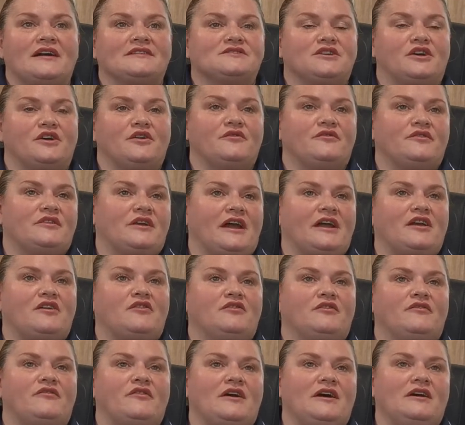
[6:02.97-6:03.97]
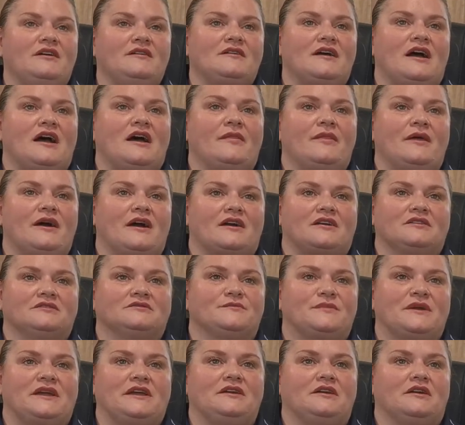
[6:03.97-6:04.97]
overnight cover, and that can
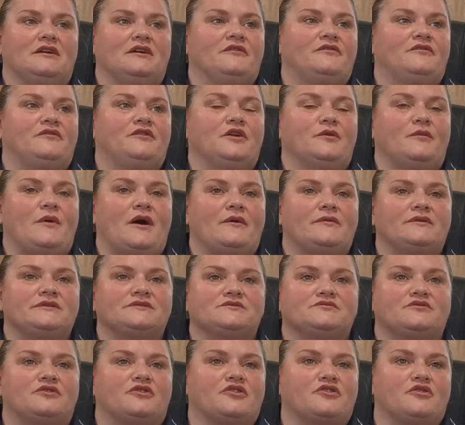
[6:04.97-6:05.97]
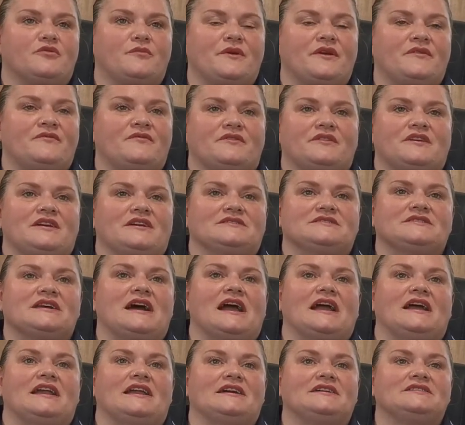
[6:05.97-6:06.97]
be a few hours or it could be for the entire
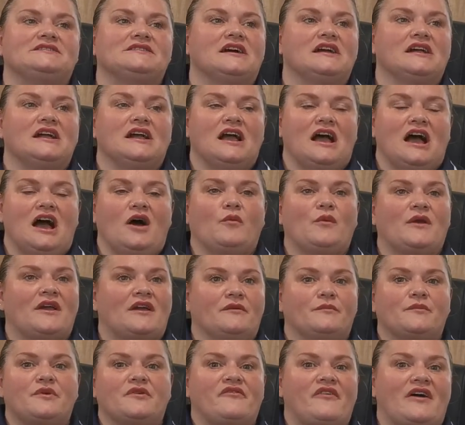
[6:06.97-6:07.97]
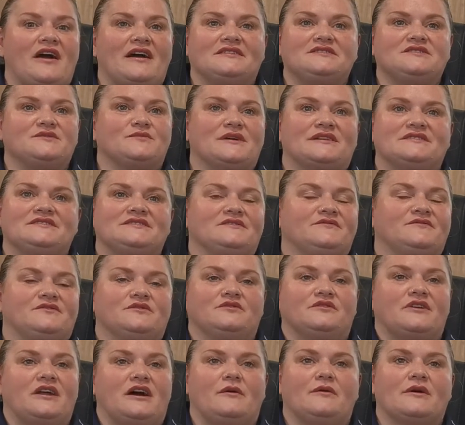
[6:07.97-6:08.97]
night. We can provide
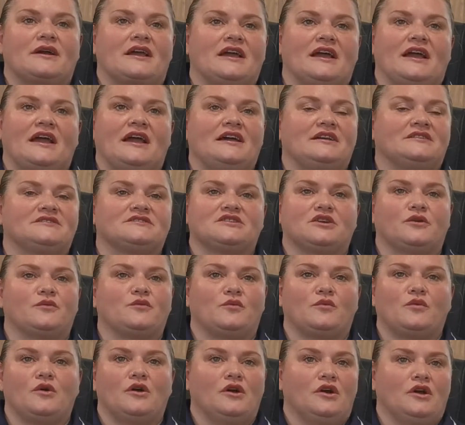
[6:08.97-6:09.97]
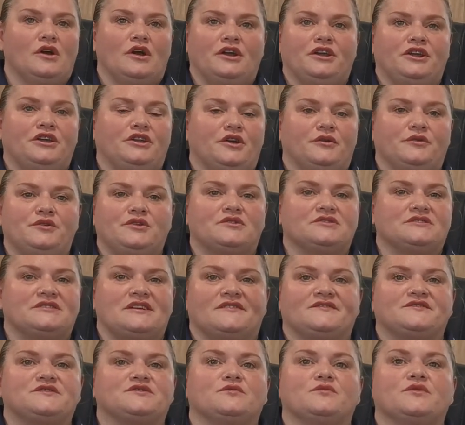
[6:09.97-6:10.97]
24-hour care, so you know, you could have
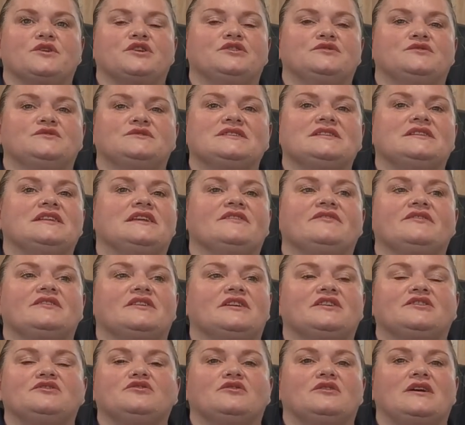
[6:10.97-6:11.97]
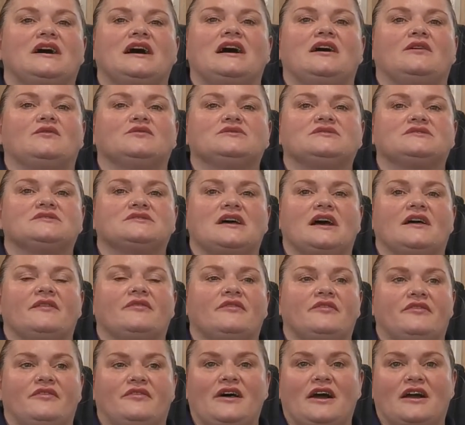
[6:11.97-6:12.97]
someone who's living in your house and
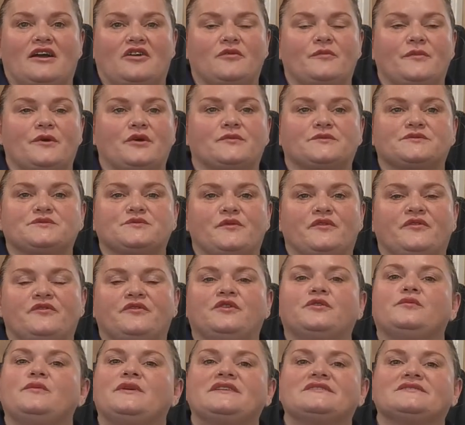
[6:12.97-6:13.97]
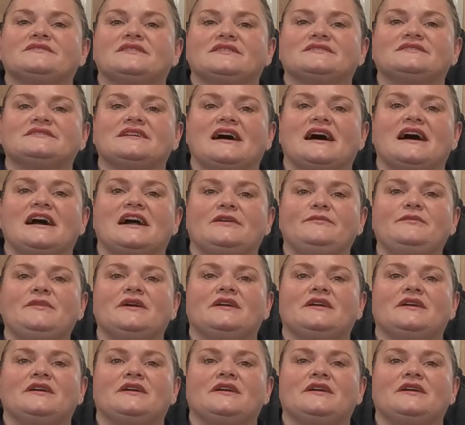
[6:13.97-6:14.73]
that could be up to a few weeks at a time,